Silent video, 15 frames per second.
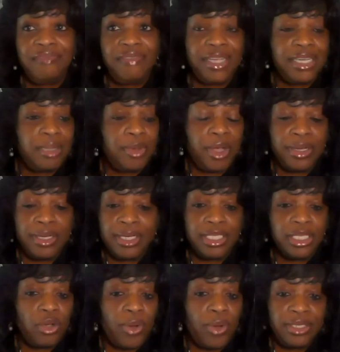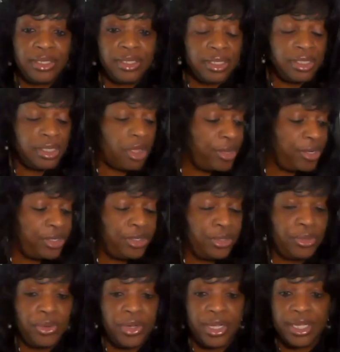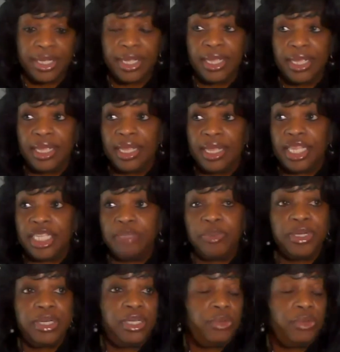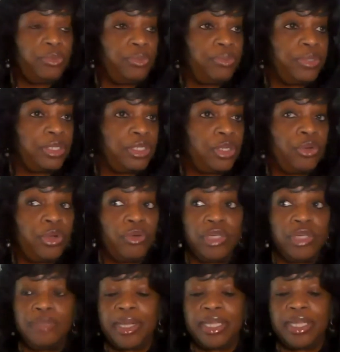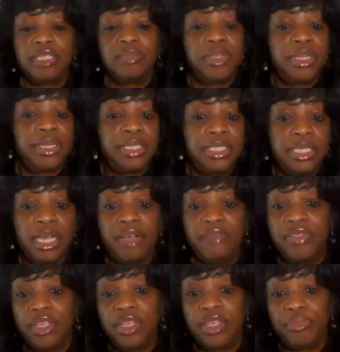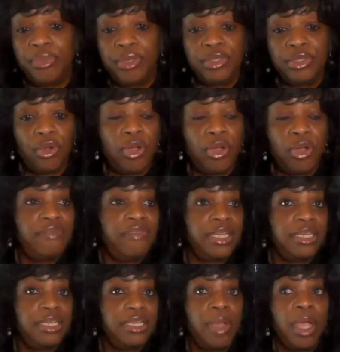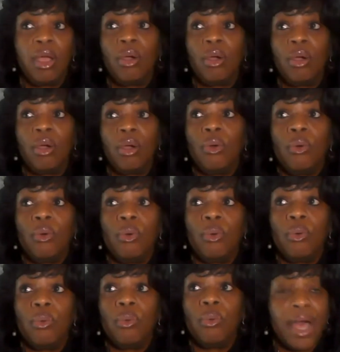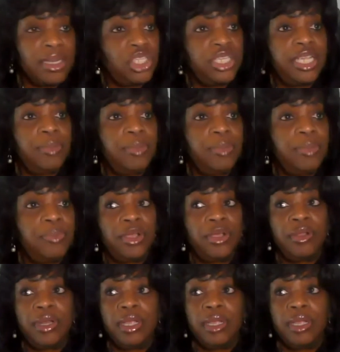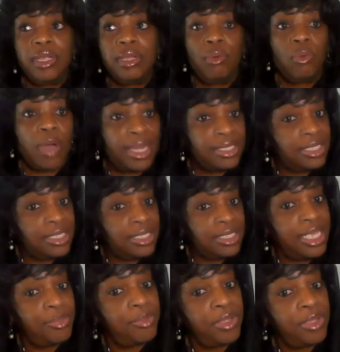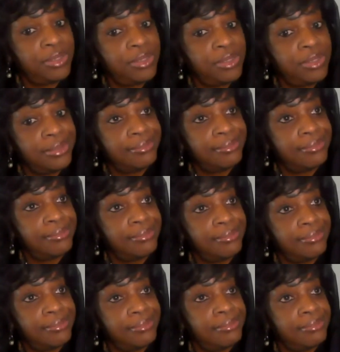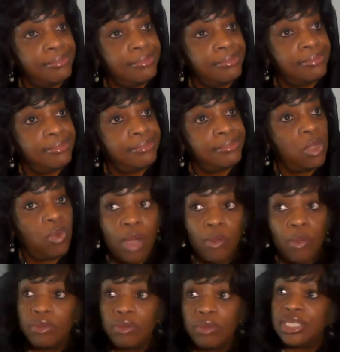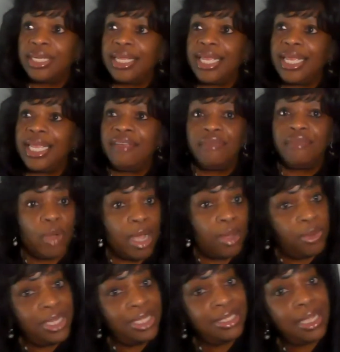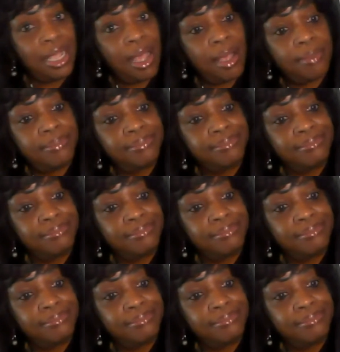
the victim all of these questions. All you're doing is putting the total responsibility of the abuse on the victim. Why does she keep returning? Why does he keep abusing? Why won't she leave? Why won't he stop?